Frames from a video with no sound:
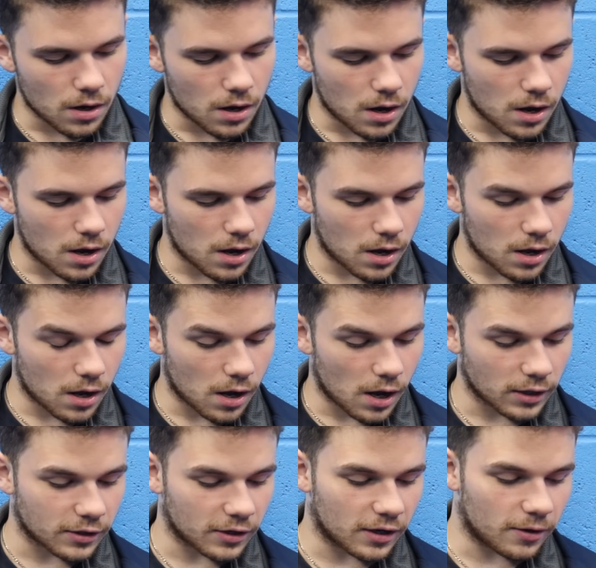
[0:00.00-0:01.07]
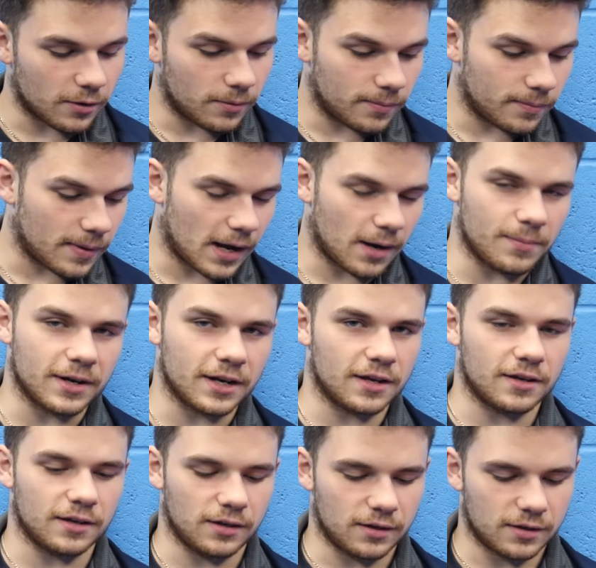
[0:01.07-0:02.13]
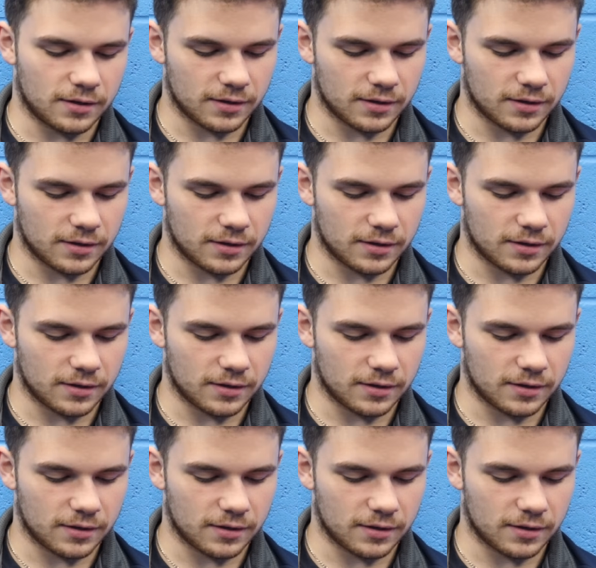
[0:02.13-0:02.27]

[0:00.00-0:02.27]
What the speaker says: I don't know how many